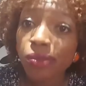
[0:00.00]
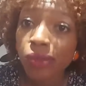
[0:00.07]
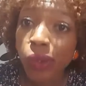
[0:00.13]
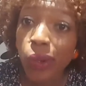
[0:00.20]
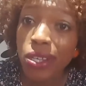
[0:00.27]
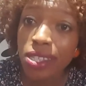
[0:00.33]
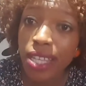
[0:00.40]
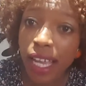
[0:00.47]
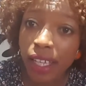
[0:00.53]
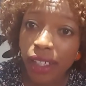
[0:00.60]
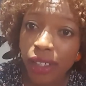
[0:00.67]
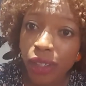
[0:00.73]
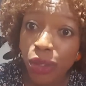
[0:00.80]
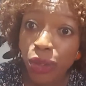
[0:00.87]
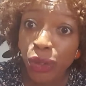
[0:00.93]
who is there?
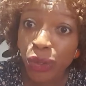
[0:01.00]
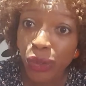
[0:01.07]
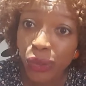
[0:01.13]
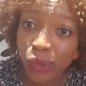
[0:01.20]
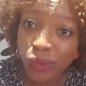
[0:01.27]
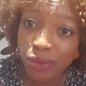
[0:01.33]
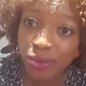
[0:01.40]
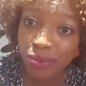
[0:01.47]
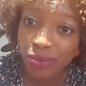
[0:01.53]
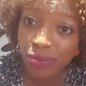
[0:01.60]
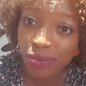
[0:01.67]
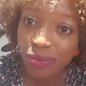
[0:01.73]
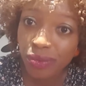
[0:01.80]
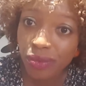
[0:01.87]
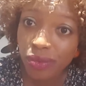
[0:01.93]
You.
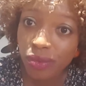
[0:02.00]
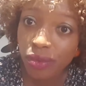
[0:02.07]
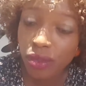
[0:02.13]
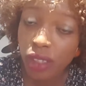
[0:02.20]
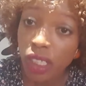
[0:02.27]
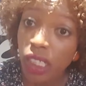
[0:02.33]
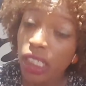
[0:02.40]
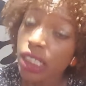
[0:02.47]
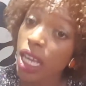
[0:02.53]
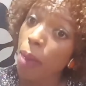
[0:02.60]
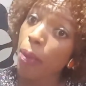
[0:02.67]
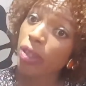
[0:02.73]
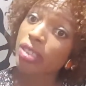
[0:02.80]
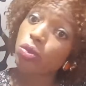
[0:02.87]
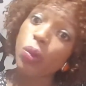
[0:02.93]
Yeah,
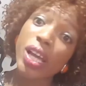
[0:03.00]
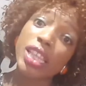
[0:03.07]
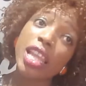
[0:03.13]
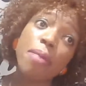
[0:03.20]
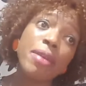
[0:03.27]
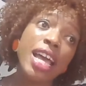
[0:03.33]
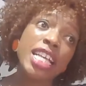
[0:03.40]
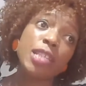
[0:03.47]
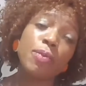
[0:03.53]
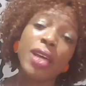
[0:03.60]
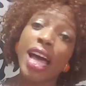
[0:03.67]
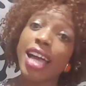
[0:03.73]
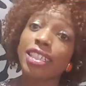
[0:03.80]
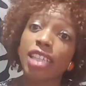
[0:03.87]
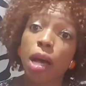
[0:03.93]
but wait, let me explain
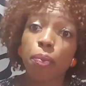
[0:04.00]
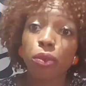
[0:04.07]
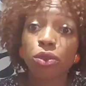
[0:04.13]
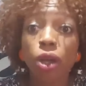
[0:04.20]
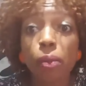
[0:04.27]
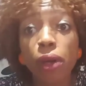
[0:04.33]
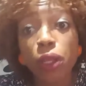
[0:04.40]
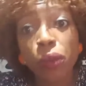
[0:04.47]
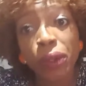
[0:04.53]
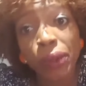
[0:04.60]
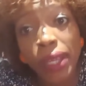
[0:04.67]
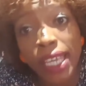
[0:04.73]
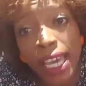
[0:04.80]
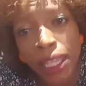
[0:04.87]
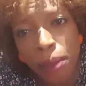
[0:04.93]
how it happened. Nobody want to
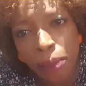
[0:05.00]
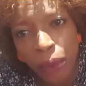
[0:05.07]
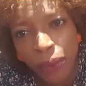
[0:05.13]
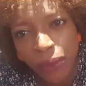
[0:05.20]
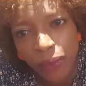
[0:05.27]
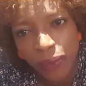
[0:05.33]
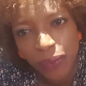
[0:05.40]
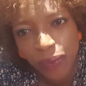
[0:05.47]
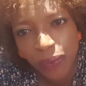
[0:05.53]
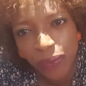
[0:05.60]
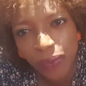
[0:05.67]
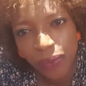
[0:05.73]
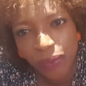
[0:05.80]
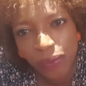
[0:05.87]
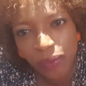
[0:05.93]
hear anymore.
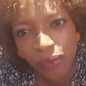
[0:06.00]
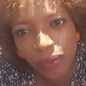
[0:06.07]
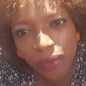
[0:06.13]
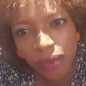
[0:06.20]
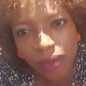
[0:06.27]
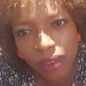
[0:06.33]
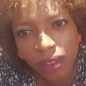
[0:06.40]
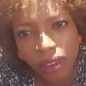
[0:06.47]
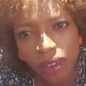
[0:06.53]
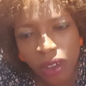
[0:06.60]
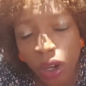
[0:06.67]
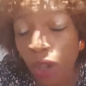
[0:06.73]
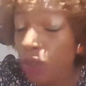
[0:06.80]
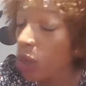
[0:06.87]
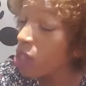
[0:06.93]

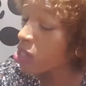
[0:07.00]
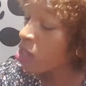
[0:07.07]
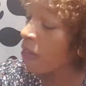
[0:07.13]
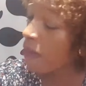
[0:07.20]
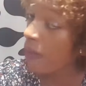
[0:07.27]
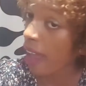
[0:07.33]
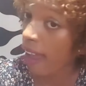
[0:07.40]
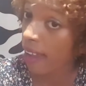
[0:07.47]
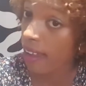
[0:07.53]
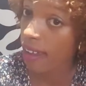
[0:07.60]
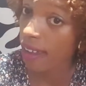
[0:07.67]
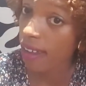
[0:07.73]
Oh no, it's not fair.